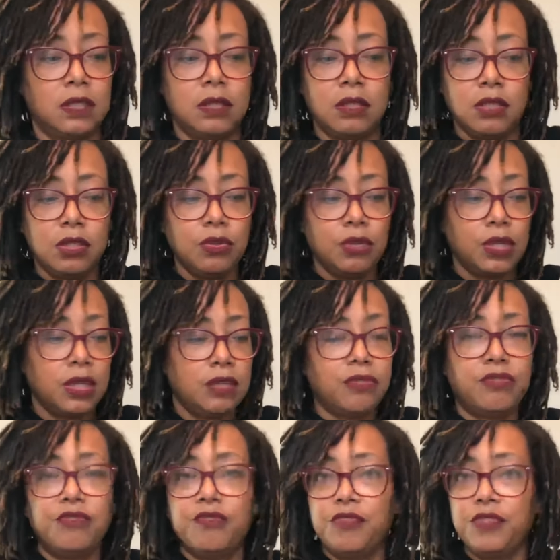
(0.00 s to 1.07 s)
You can
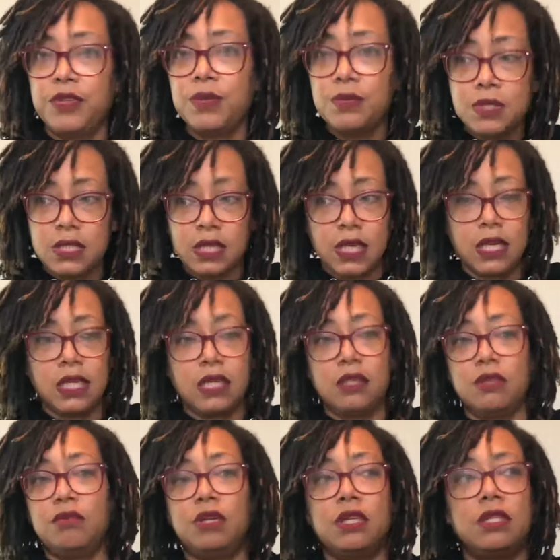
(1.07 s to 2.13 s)
infuse it.
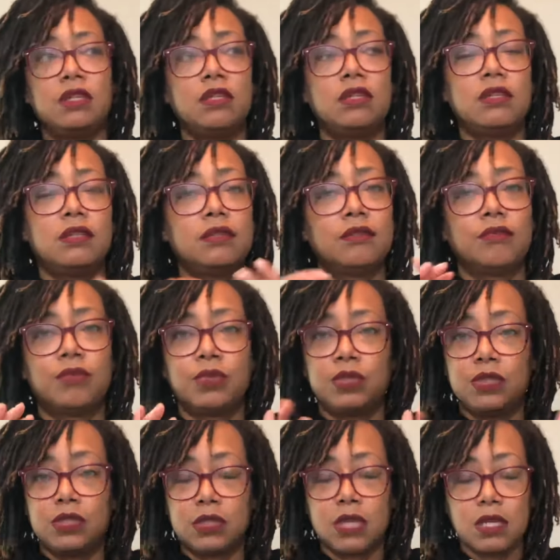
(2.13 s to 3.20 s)
We'll
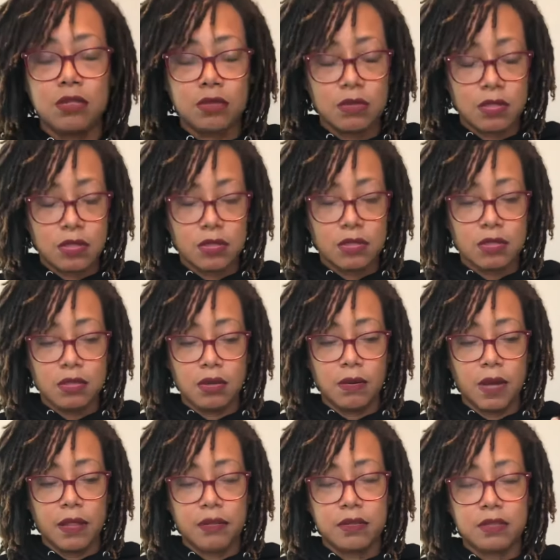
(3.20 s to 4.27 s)
discuss all,
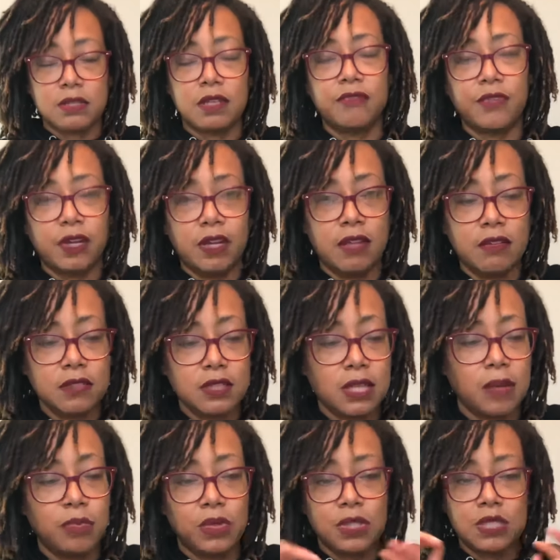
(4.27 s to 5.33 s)
other stuff another time. We're
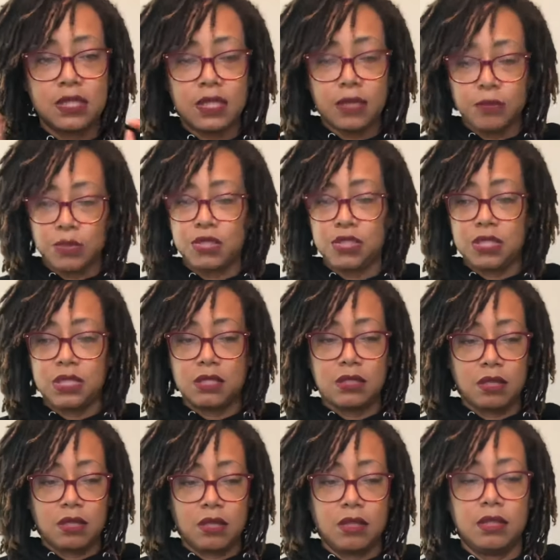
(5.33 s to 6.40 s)
going to stick with just
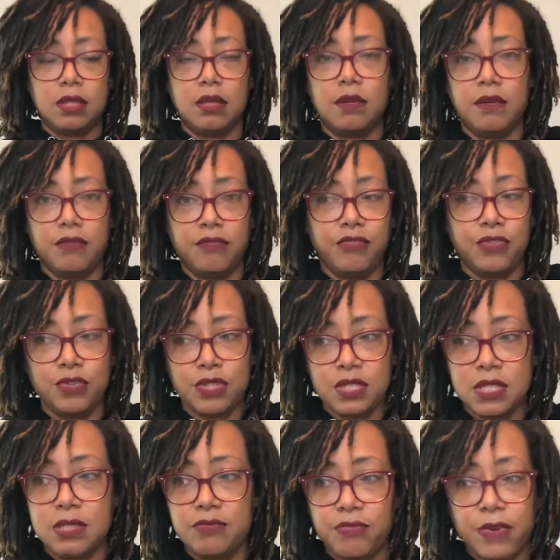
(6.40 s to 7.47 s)
the infusions
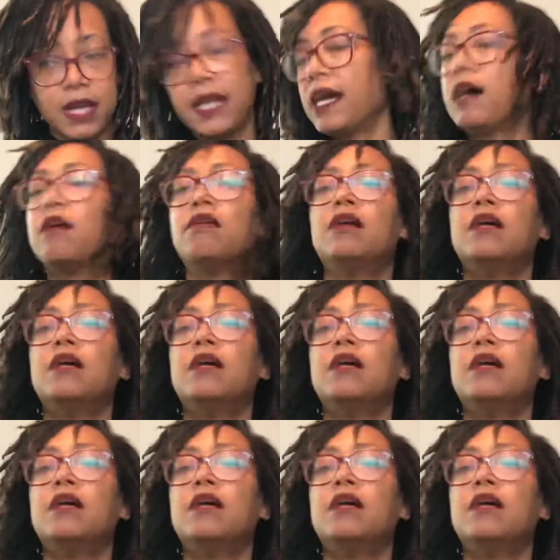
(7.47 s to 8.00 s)
right now.